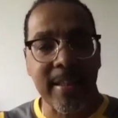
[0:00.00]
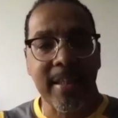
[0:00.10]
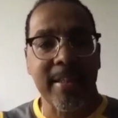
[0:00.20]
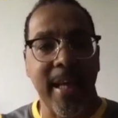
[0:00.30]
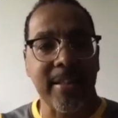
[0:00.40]

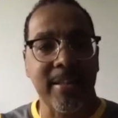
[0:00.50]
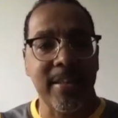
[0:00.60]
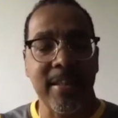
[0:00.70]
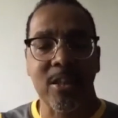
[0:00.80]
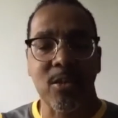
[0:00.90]
that
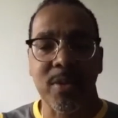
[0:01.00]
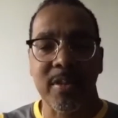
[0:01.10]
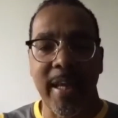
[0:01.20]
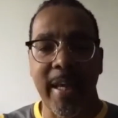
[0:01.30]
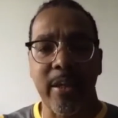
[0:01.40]
Jesus was
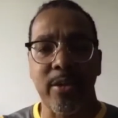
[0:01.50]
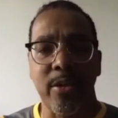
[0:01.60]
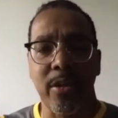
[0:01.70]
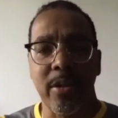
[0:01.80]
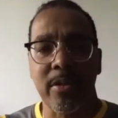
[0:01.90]
saying
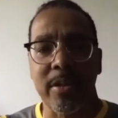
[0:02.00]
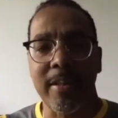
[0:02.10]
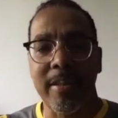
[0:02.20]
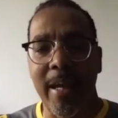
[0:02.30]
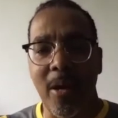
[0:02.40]
to
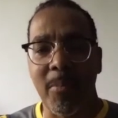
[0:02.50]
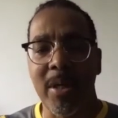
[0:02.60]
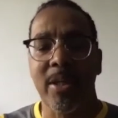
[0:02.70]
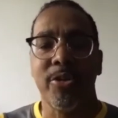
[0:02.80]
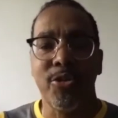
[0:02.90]
them,
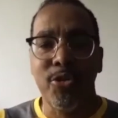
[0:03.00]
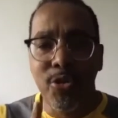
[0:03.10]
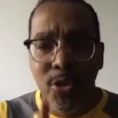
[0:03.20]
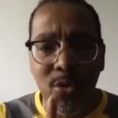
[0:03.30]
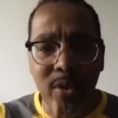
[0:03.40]

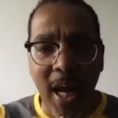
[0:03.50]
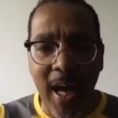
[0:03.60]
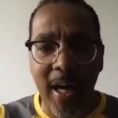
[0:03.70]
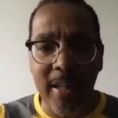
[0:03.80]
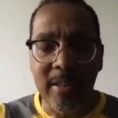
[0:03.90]
you
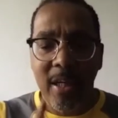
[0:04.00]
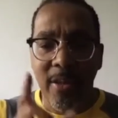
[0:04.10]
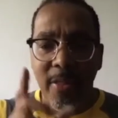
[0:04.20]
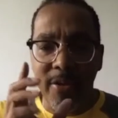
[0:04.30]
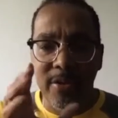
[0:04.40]
guys,
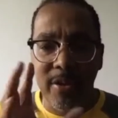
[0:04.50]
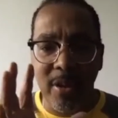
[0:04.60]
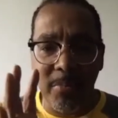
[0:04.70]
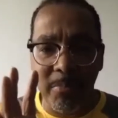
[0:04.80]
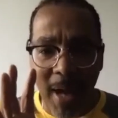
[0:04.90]

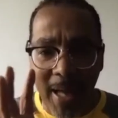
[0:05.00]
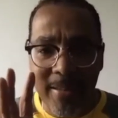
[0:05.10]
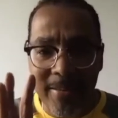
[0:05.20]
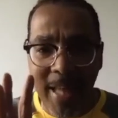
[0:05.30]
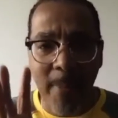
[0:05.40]
my
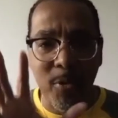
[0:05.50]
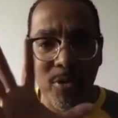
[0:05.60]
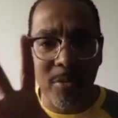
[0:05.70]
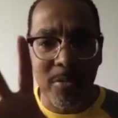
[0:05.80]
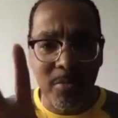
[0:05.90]
disciples,
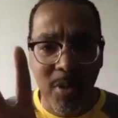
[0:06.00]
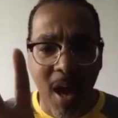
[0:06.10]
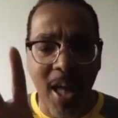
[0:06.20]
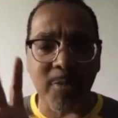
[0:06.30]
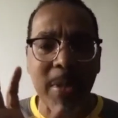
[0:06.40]

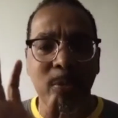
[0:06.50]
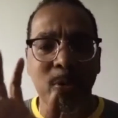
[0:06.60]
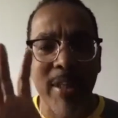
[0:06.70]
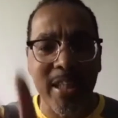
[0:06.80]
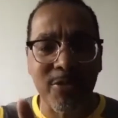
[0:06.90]
God's people,
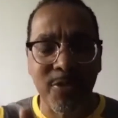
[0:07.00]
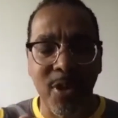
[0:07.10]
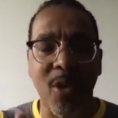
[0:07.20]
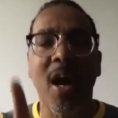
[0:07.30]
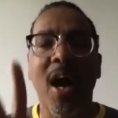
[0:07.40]

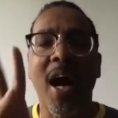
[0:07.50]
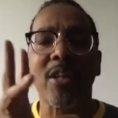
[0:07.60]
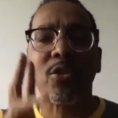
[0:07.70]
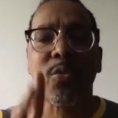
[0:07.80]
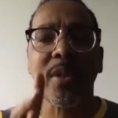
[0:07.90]
Israel, are
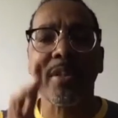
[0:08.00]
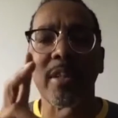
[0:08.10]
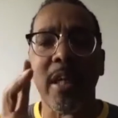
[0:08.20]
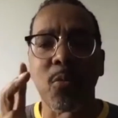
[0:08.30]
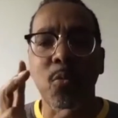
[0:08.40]

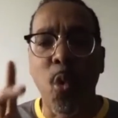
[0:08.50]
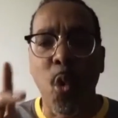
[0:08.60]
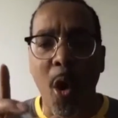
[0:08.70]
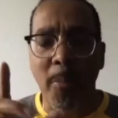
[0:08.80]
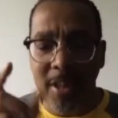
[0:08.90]
twisted and
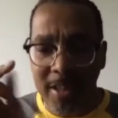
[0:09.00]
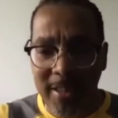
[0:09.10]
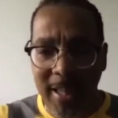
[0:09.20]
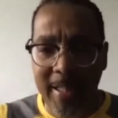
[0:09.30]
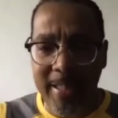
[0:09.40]
warped
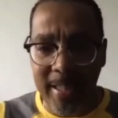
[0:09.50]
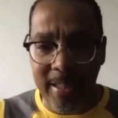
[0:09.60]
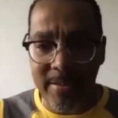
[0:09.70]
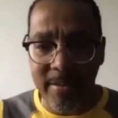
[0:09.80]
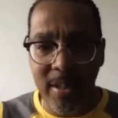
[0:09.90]
like
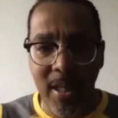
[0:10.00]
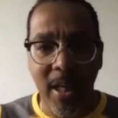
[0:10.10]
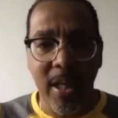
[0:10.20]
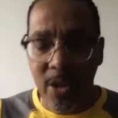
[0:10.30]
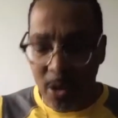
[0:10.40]
this.
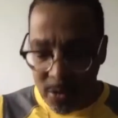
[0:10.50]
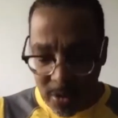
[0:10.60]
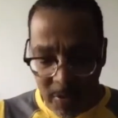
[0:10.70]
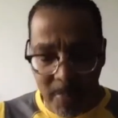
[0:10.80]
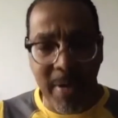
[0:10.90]
You're
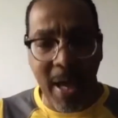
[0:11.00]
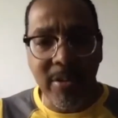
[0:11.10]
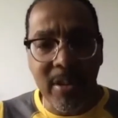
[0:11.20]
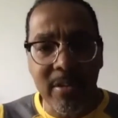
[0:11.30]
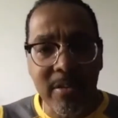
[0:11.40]

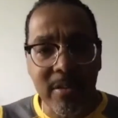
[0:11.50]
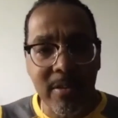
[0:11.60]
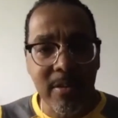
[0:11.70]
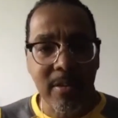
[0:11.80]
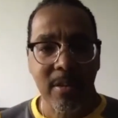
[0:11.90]
rebellious.
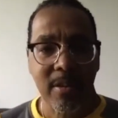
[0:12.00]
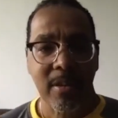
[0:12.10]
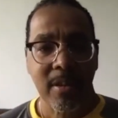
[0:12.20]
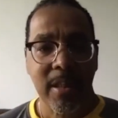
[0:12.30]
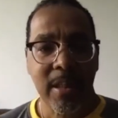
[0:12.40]

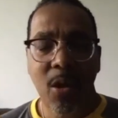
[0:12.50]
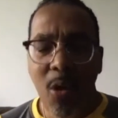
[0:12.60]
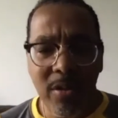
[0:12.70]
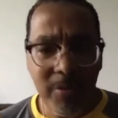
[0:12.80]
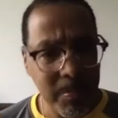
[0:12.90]
He
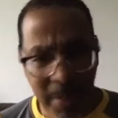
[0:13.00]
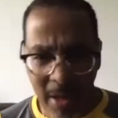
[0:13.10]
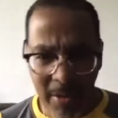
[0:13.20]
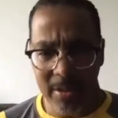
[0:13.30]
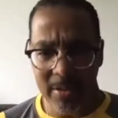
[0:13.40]
called them
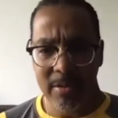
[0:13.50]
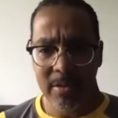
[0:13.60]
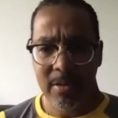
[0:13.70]
rebellious.